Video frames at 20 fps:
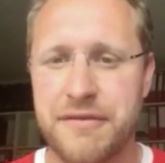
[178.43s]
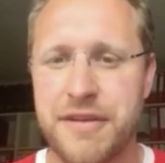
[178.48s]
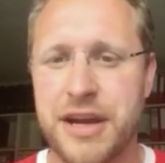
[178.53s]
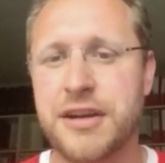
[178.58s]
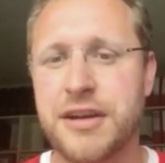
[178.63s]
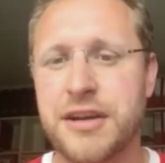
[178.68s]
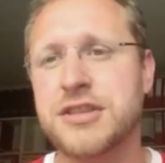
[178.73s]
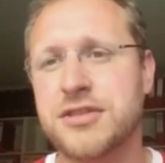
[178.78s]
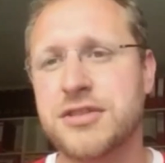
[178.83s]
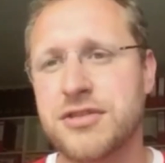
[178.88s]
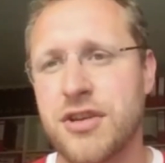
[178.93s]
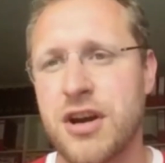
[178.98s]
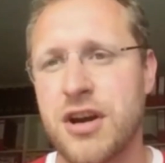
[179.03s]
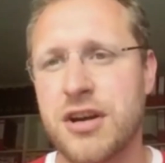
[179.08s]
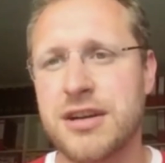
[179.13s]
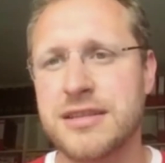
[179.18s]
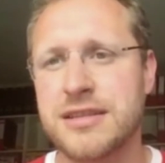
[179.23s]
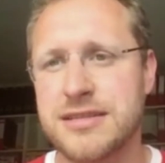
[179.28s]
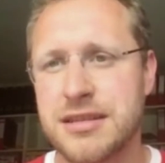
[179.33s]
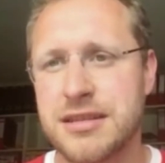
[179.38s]
very
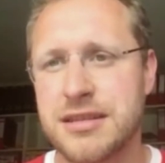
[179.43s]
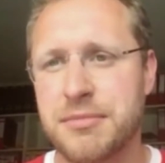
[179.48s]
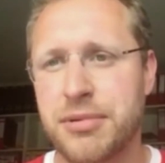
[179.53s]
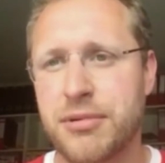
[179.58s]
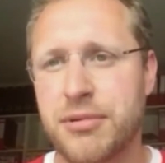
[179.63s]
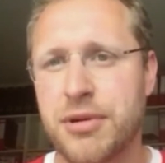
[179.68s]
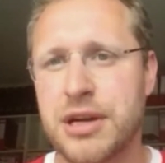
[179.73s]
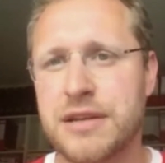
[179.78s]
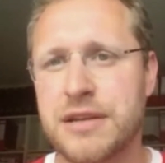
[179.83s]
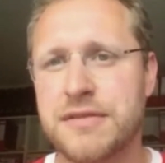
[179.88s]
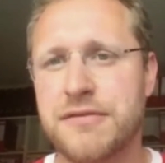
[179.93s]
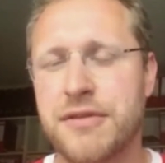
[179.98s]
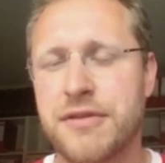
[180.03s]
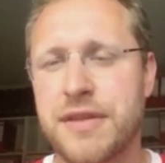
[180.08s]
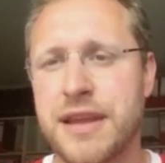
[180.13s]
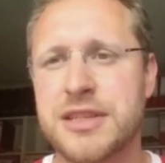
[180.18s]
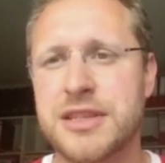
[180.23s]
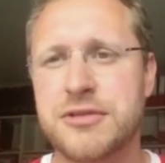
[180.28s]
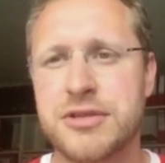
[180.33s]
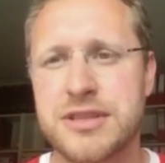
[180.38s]
strong support for
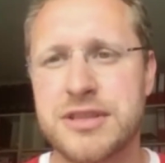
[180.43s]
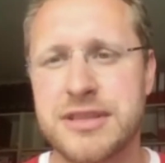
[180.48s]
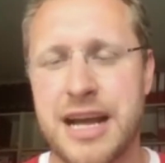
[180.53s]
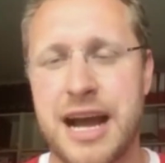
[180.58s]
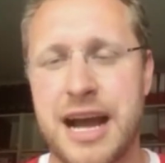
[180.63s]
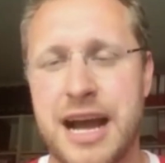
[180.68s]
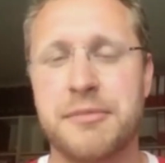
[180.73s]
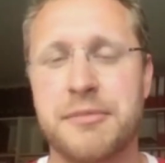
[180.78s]
them to start